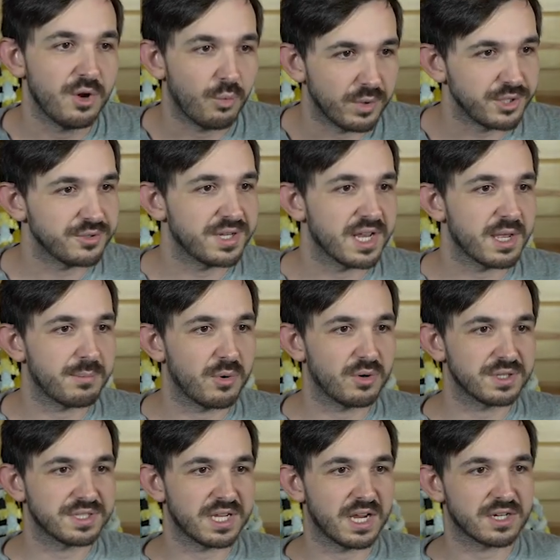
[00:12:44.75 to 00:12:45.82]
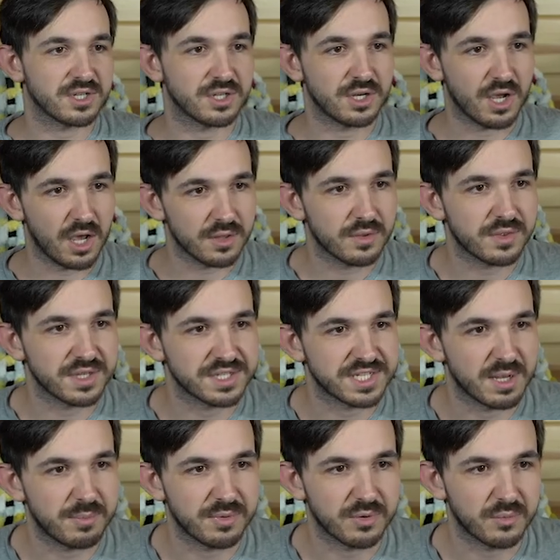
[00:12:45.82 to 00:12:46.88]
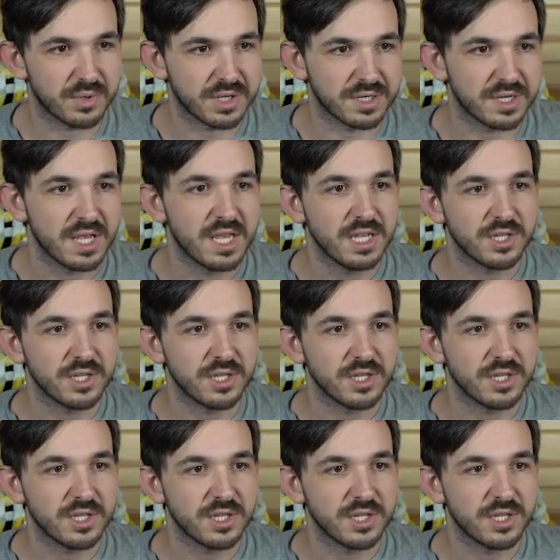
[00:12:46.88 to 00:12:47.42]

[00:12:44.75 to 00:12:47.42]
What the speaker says: When you take a bonus action other than Step of the Wind,